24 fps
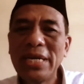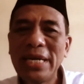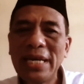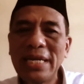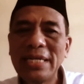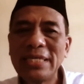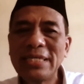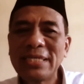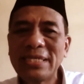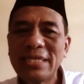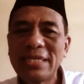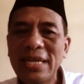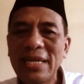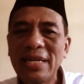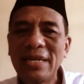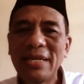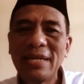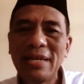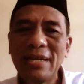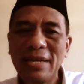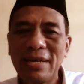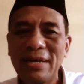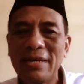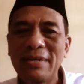it's
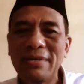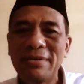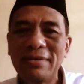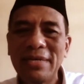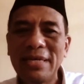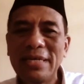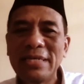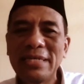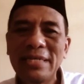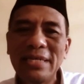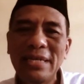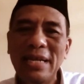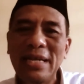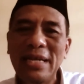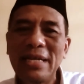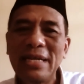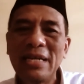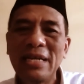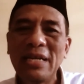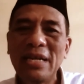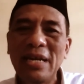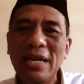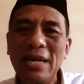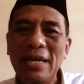still
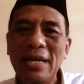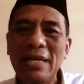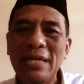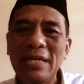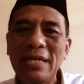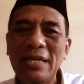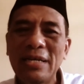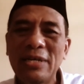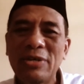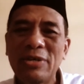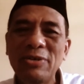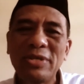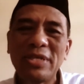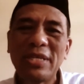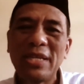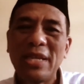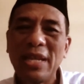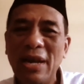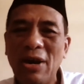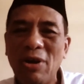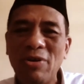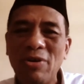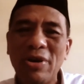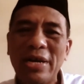in good
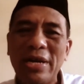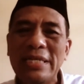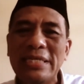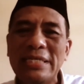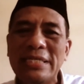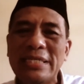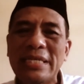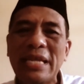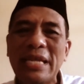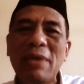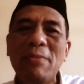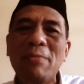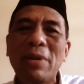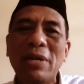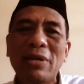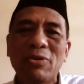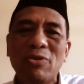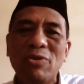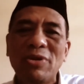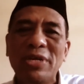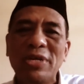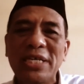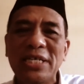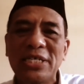or in stable
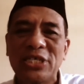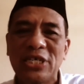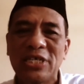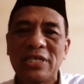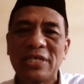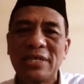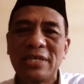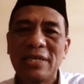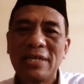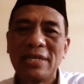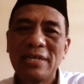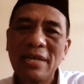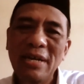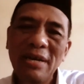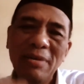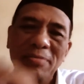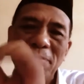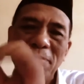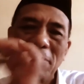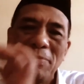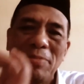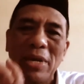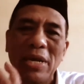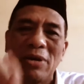condition.
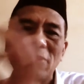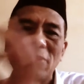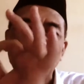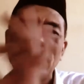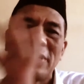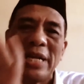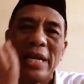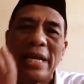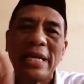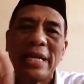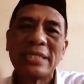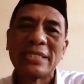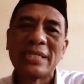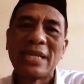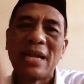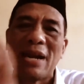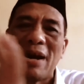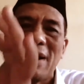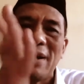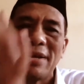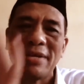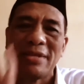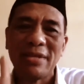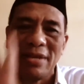Maybe only
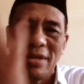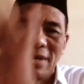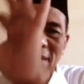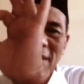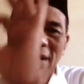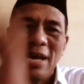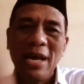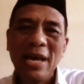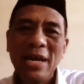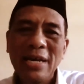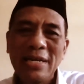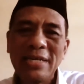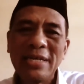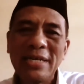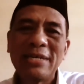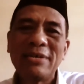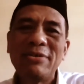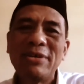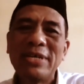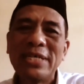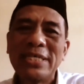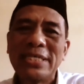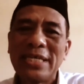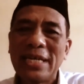slight
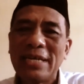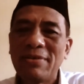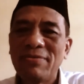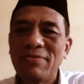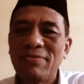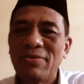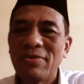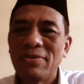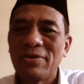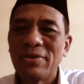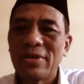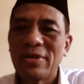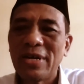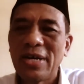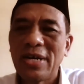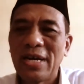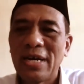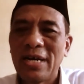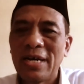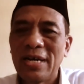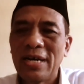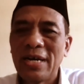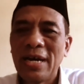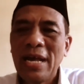decreasing for
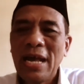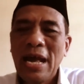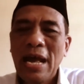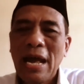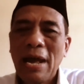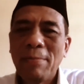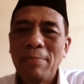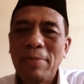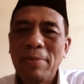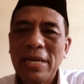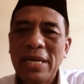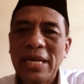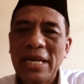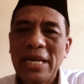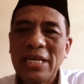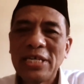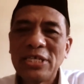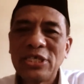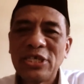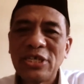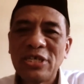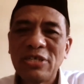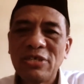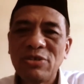
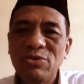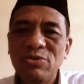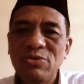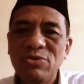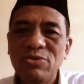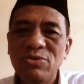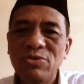application to